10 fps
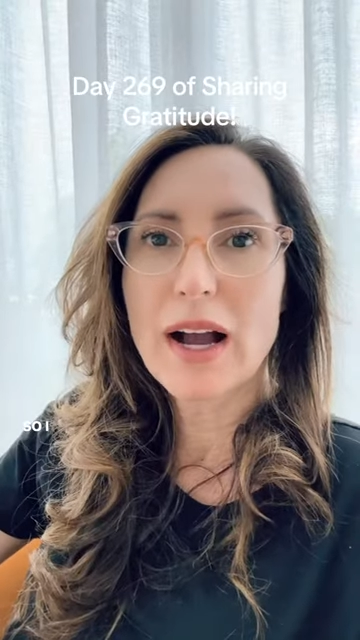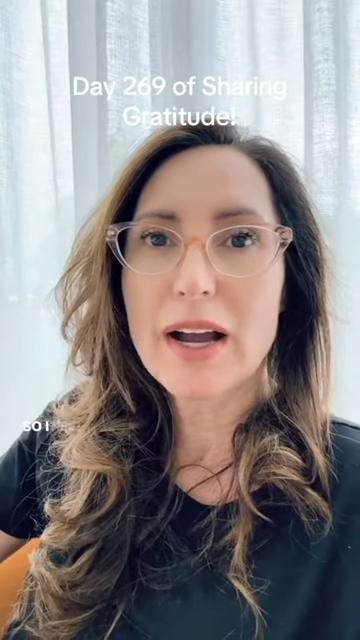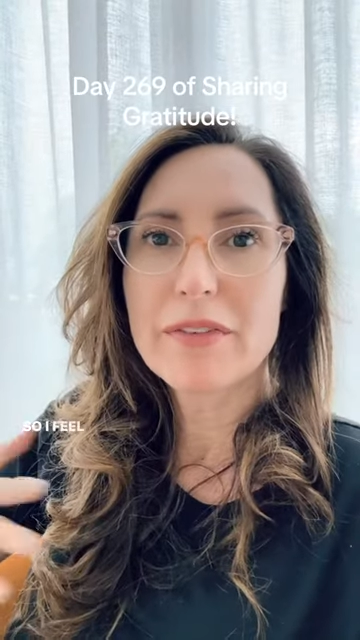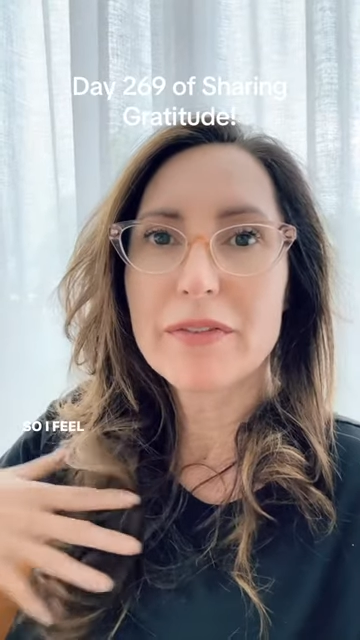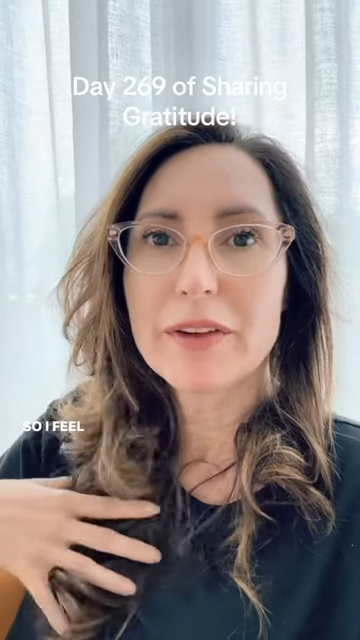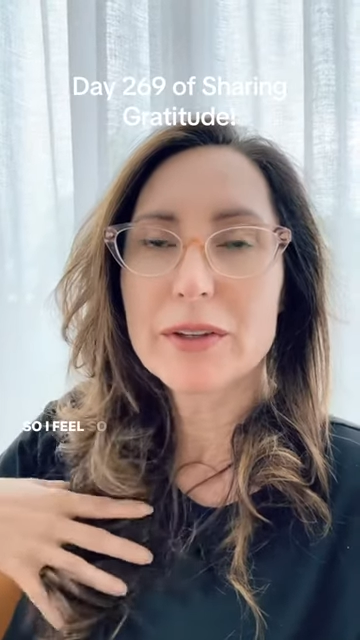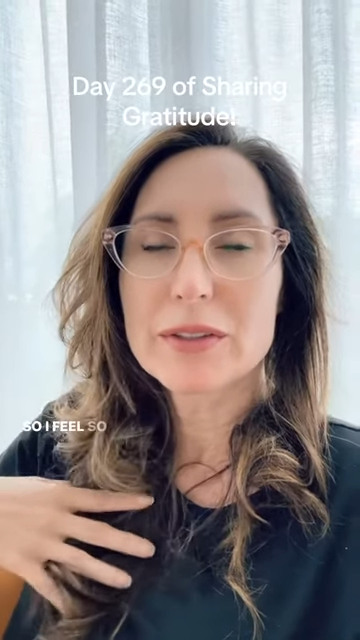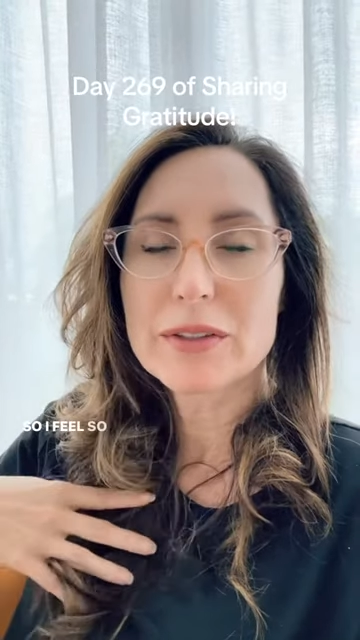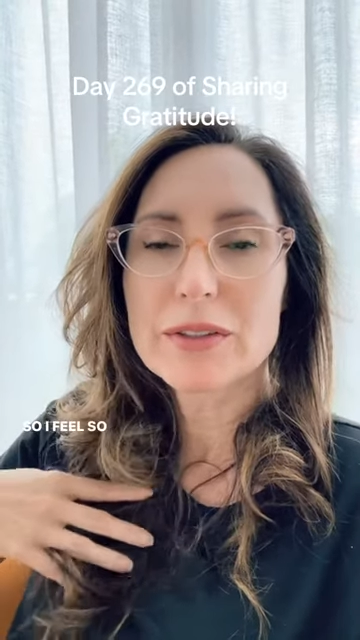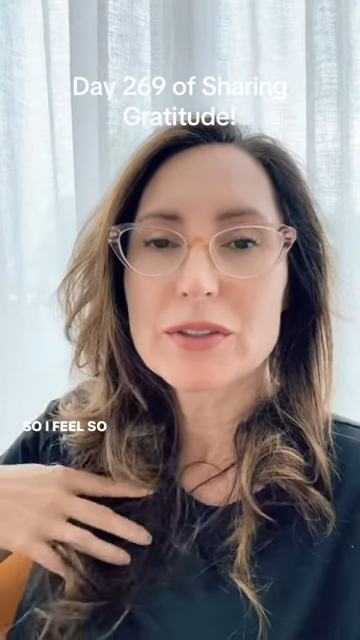I feel
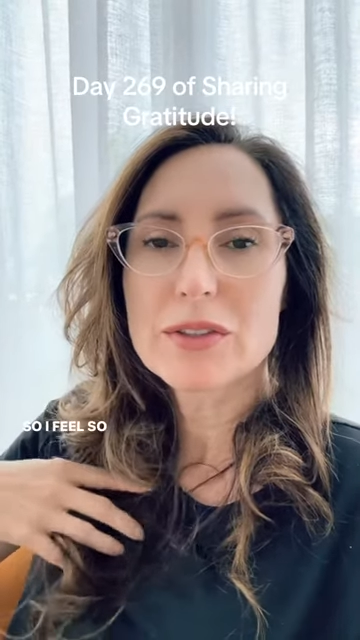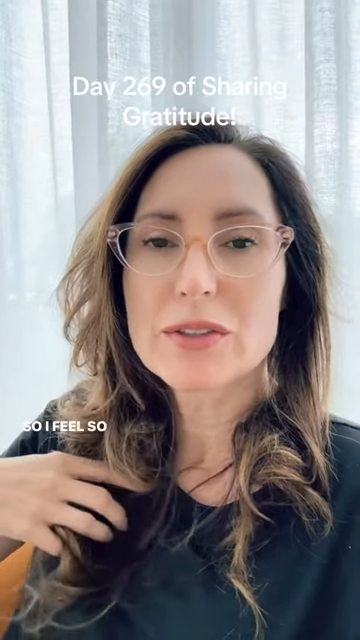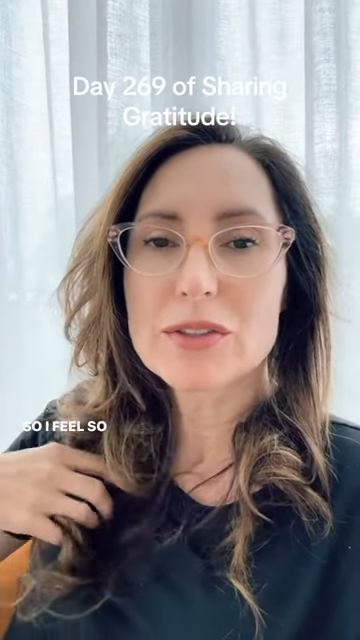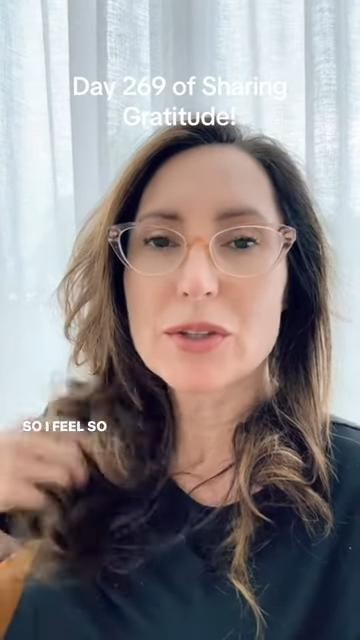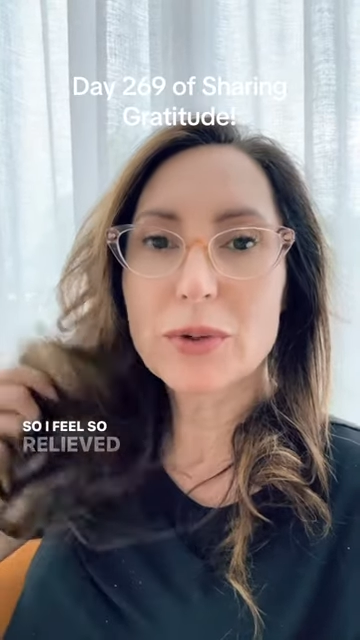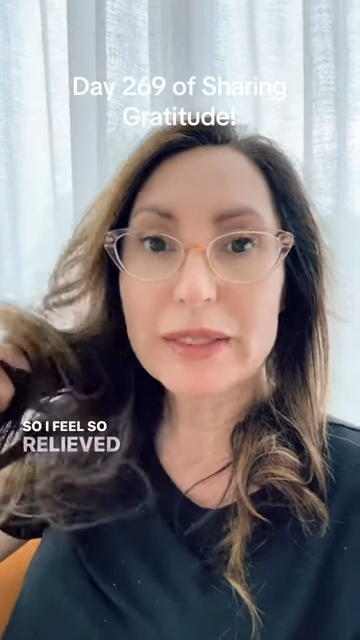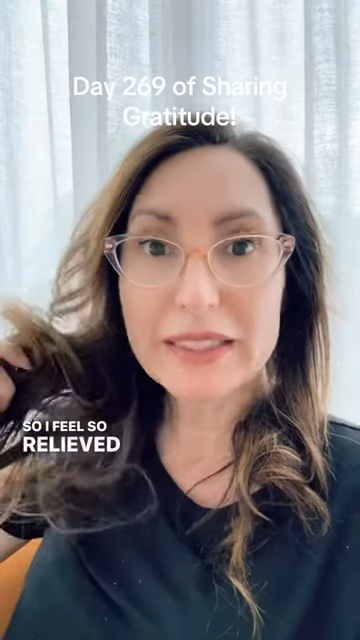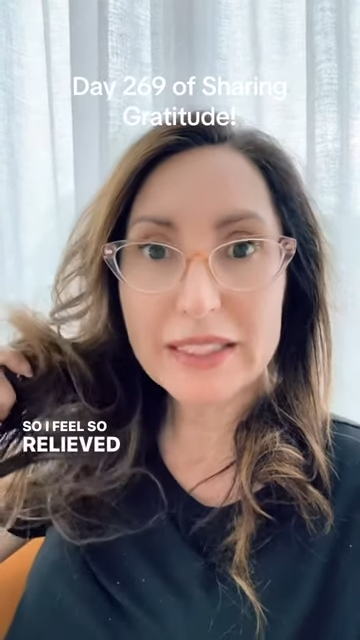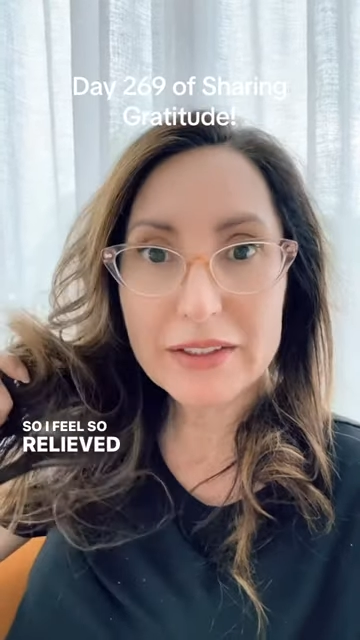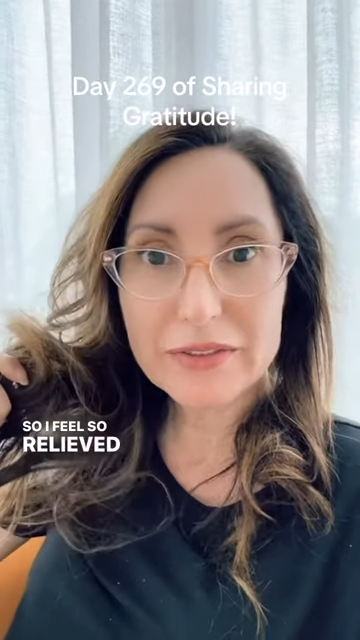so
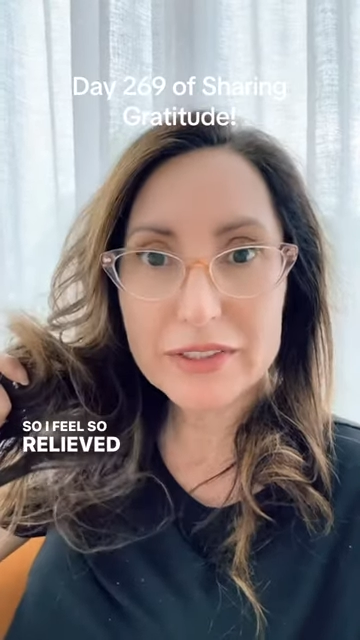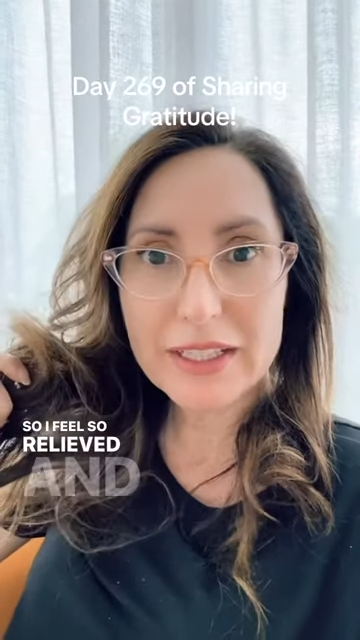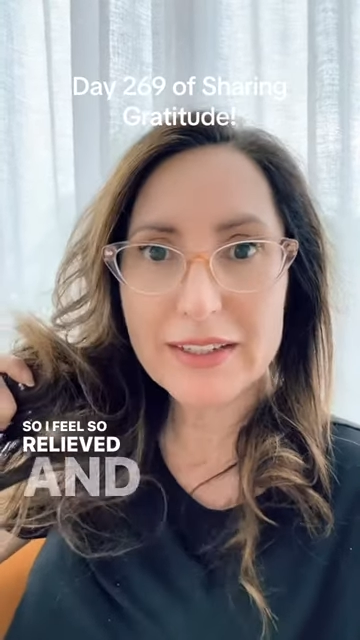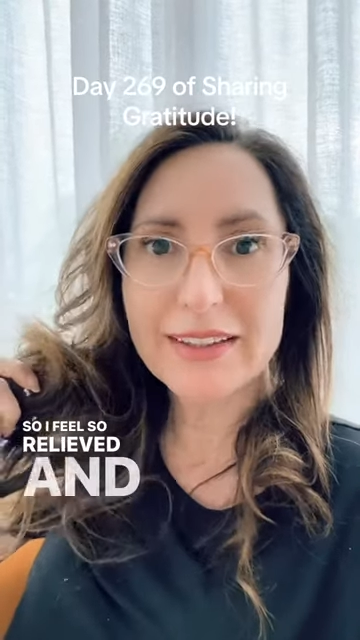relieved